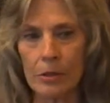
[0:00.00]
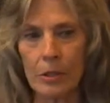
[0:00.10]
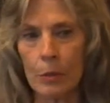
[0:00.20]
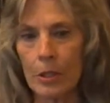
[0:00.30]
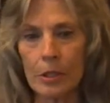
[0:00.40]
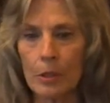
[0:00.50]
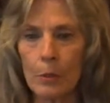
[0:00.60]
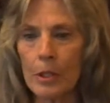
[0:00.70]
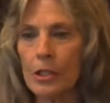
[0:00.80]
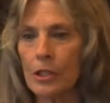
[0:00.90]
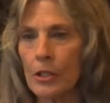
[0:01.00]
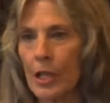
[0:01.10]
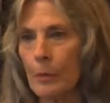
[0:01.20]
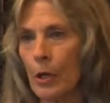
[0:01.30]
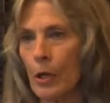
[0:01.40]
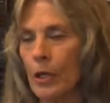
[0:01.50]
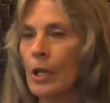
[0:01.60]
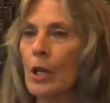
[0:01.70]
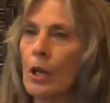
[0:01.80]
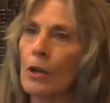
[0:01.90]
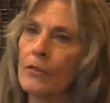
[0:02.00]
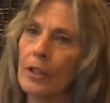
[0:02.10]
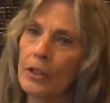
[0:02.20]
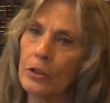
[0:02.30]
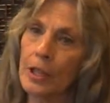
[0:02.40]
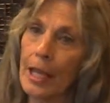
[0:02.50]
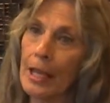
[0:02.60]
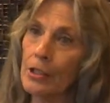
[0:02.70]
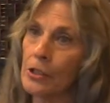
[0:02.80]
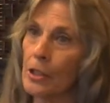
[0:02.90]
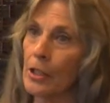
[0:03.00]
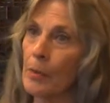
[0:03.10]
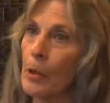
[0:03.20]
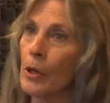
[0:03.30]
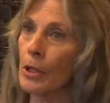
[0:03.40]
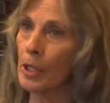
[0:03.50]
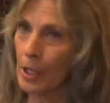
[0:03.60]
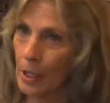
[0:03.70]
You don't want to, don't want to share that part, or feel like you can't share that part.